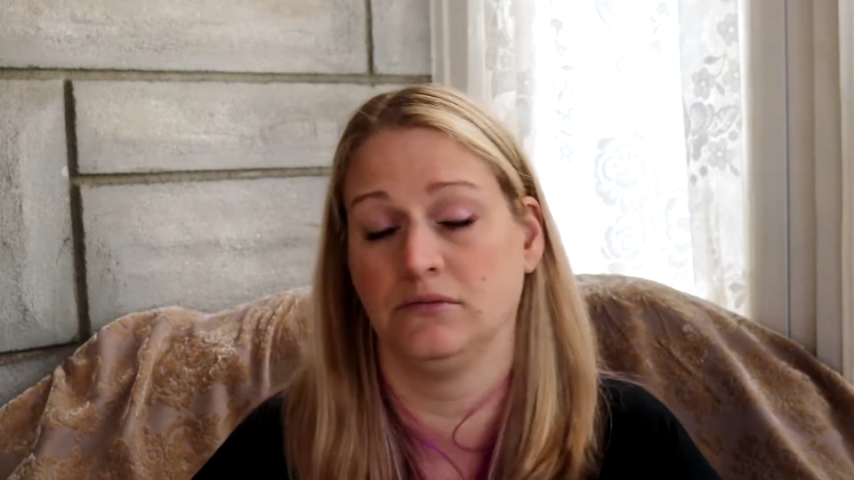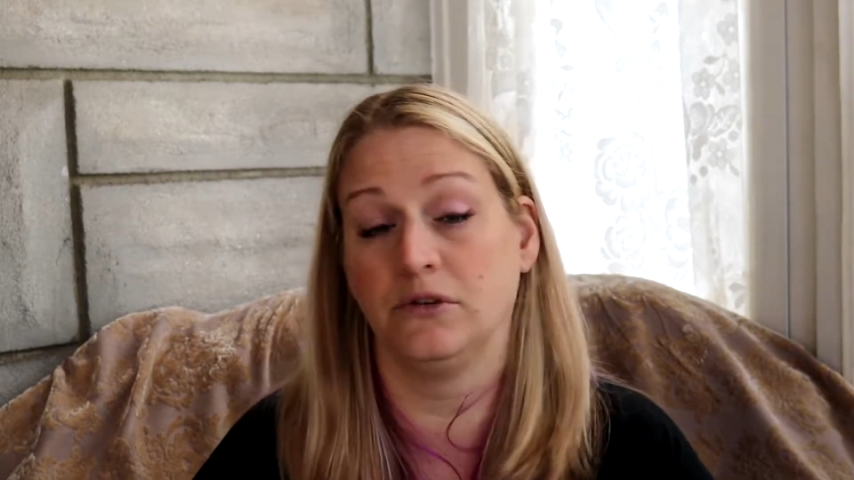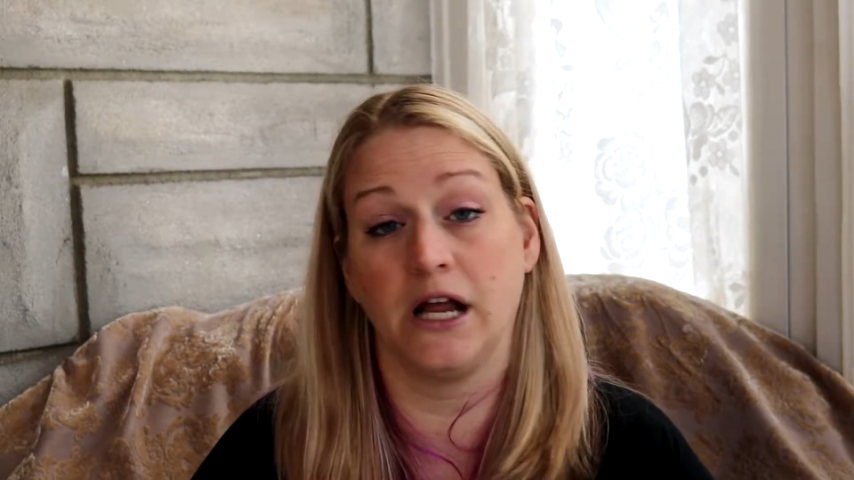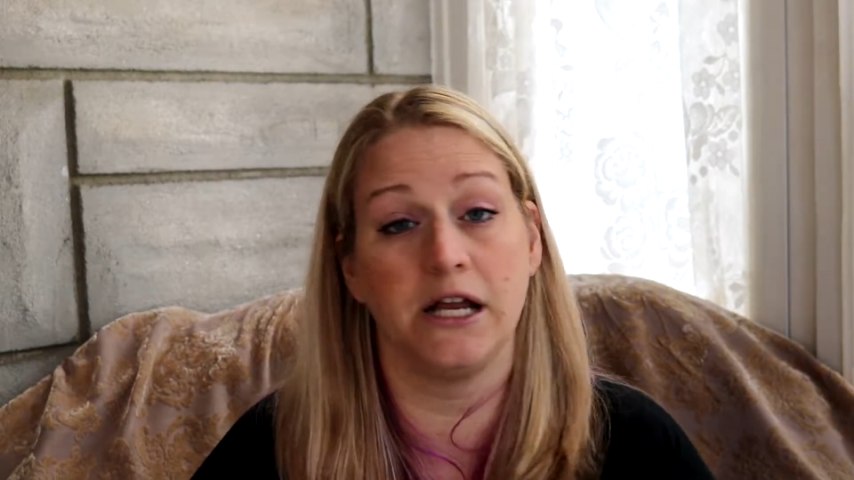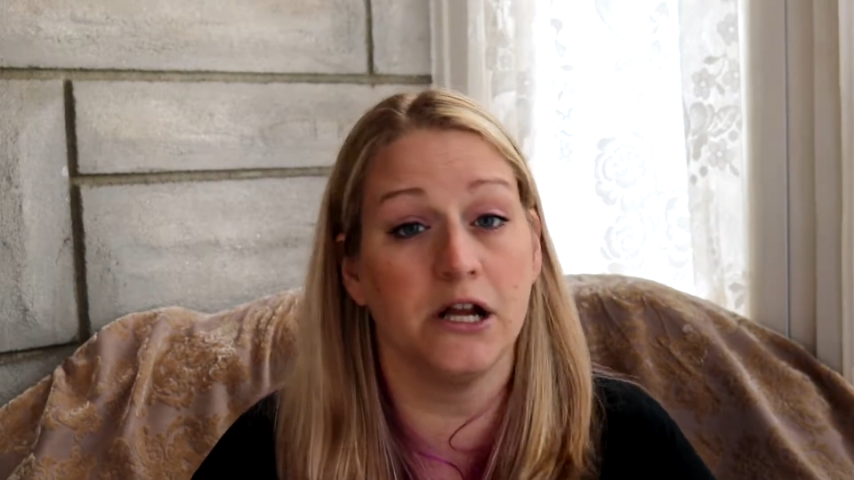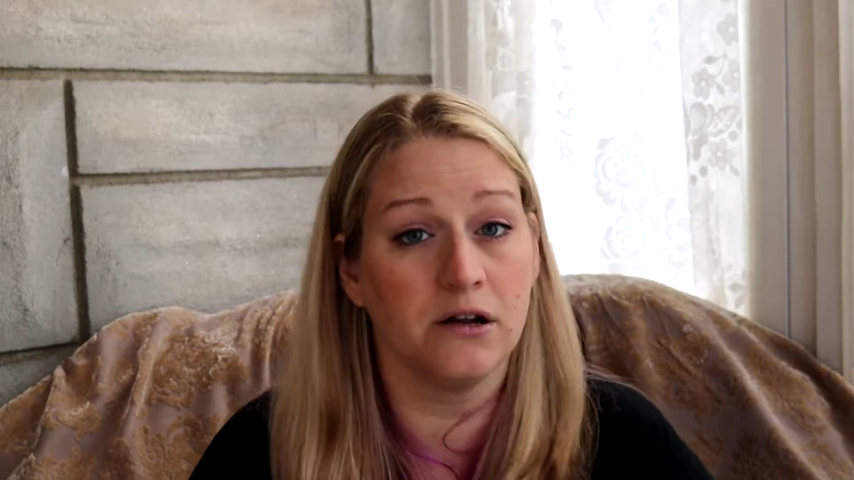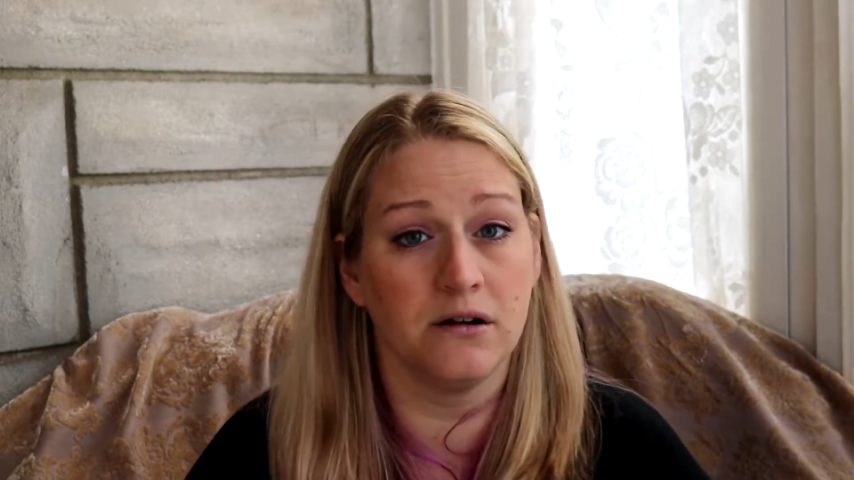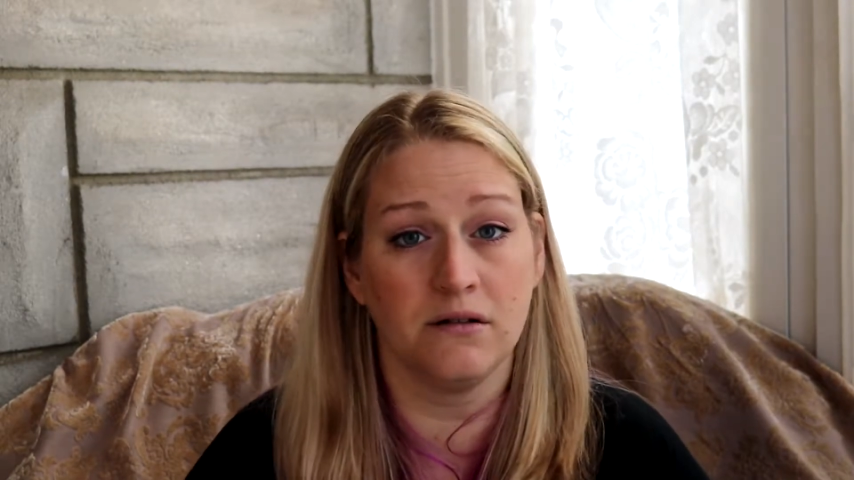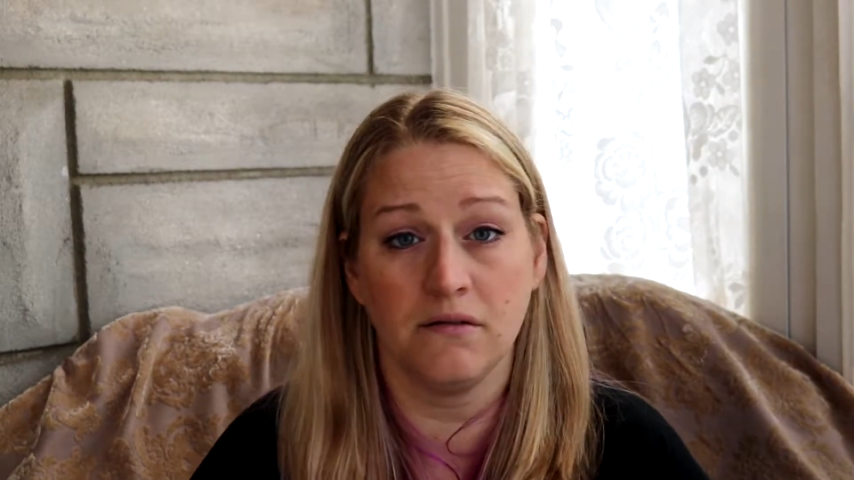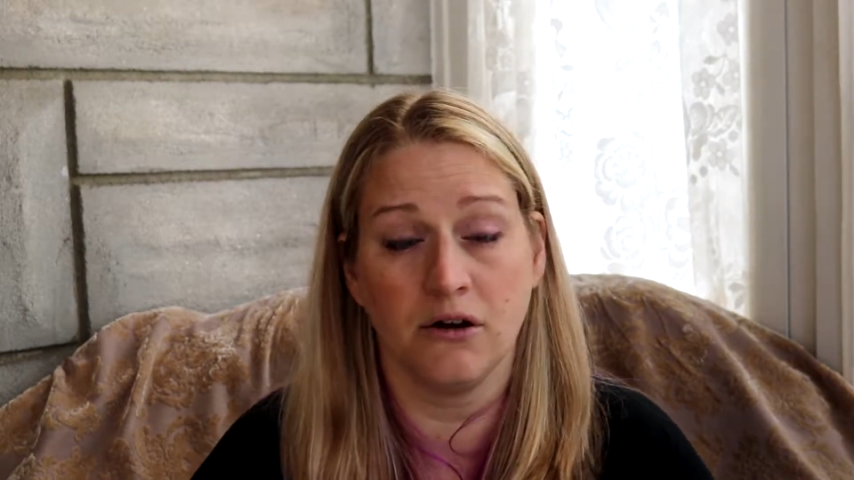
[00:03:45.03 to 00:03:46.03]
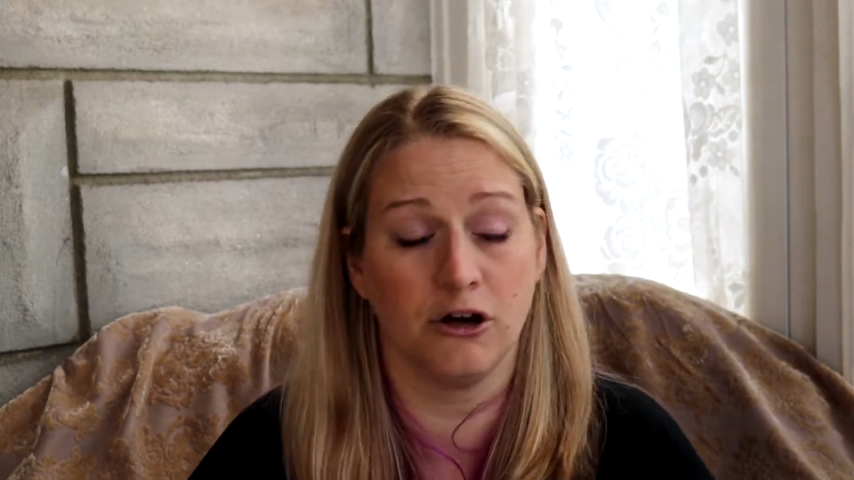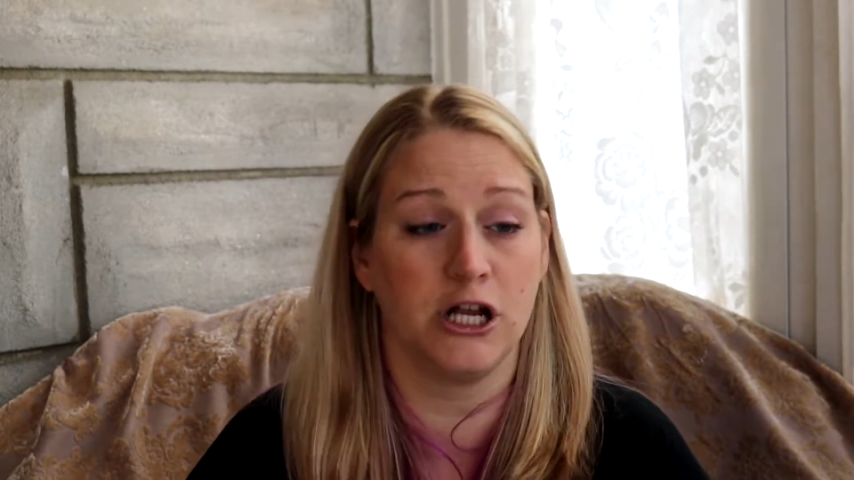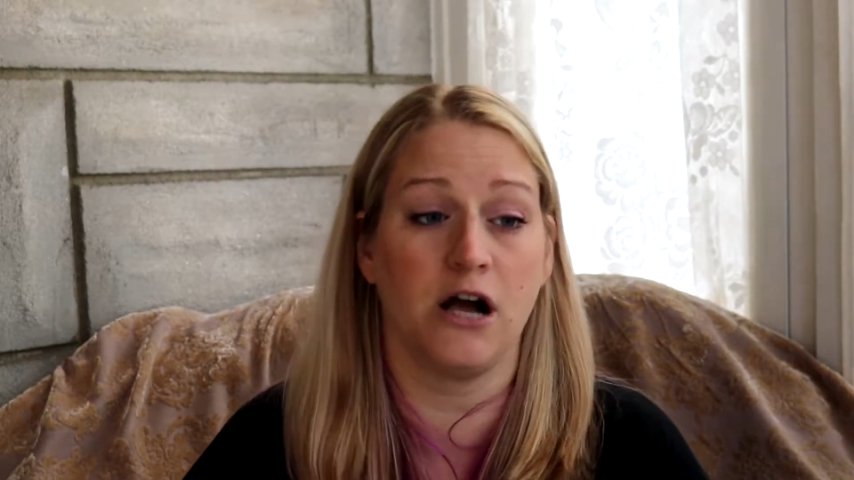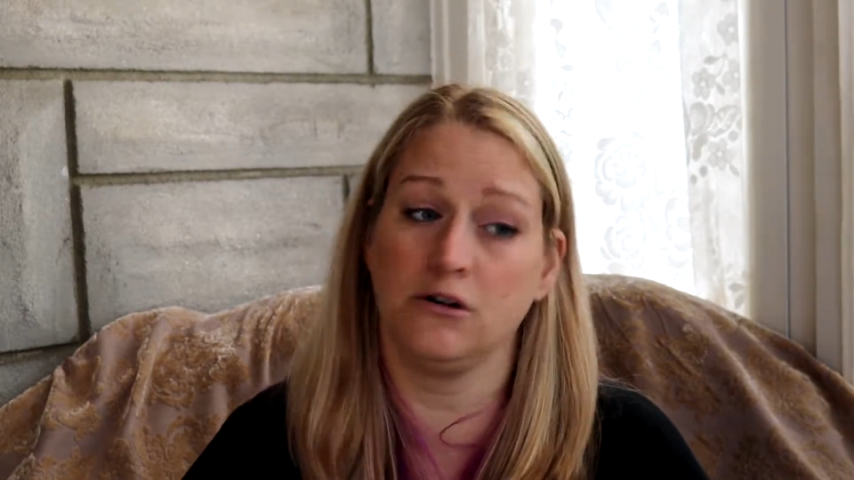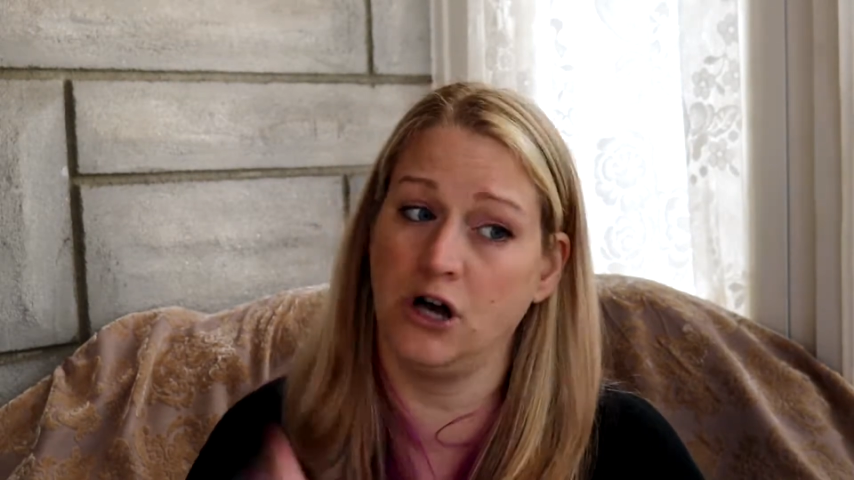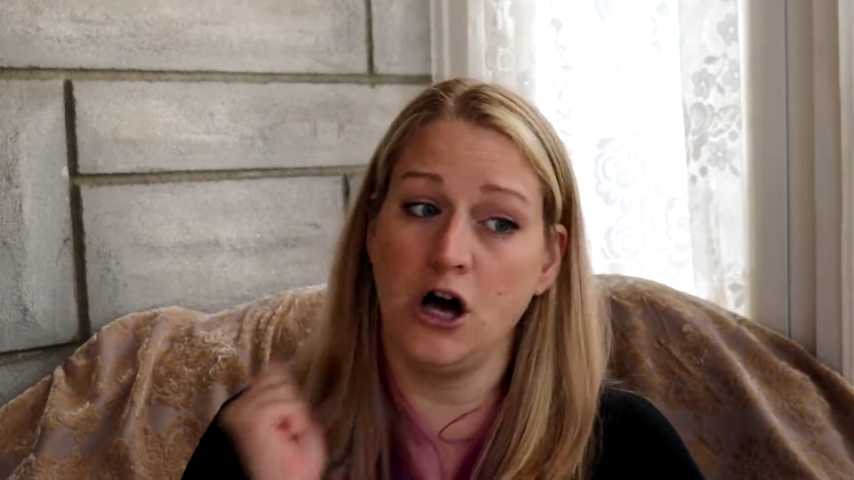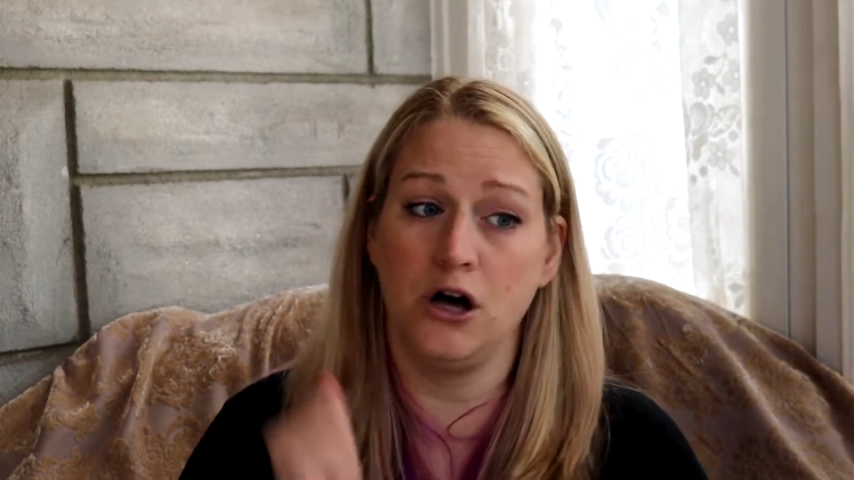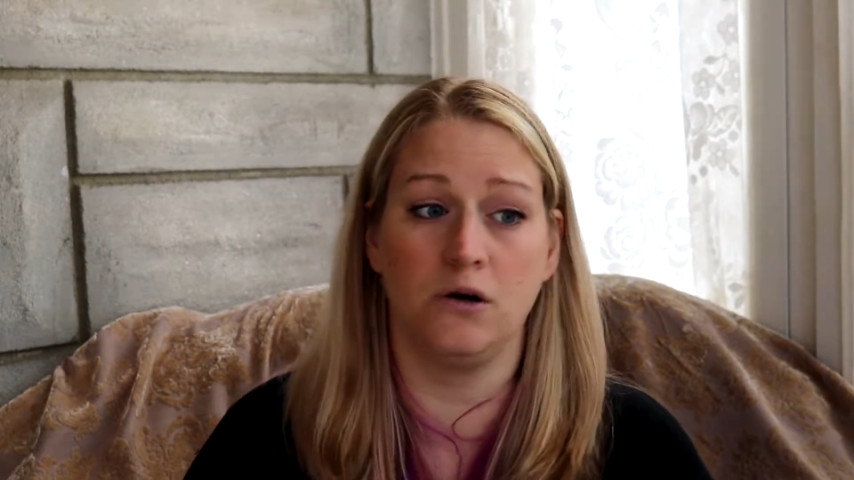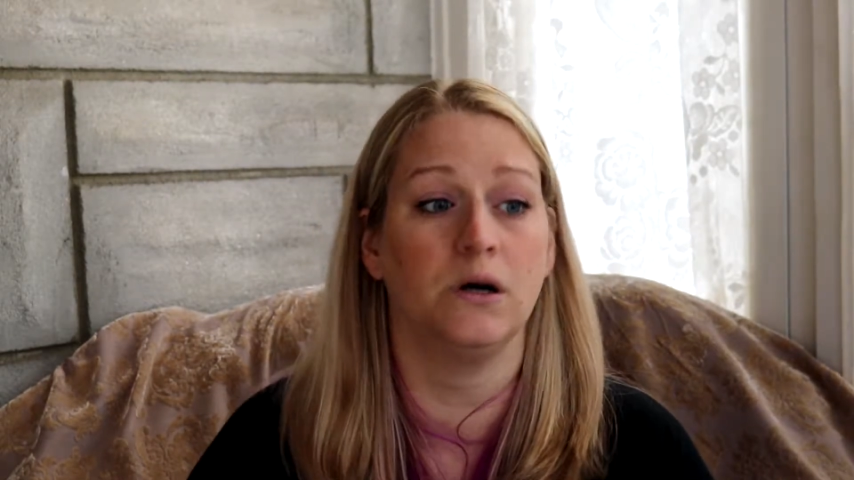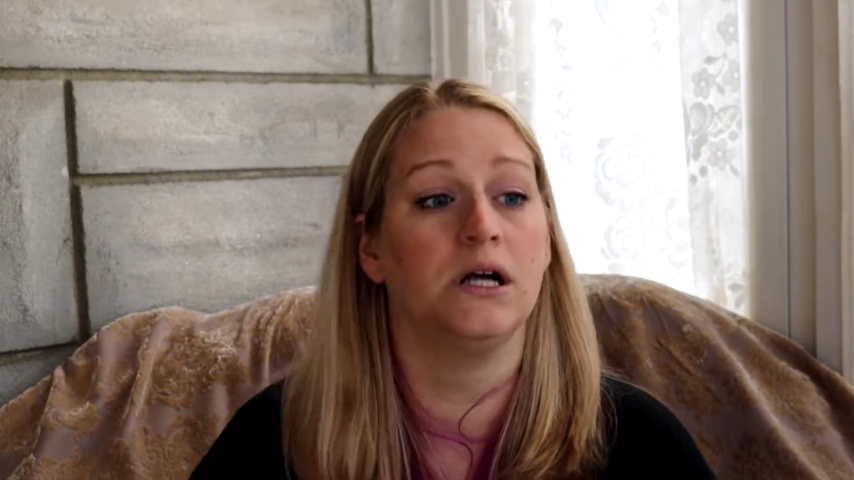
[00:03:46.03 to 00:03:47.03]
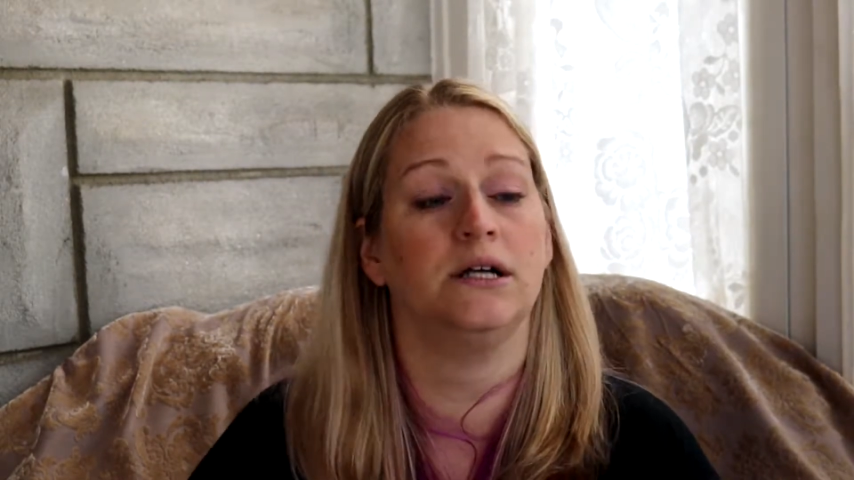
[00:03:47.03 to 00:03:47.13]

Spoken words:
when I'd hear her yell, "Go,"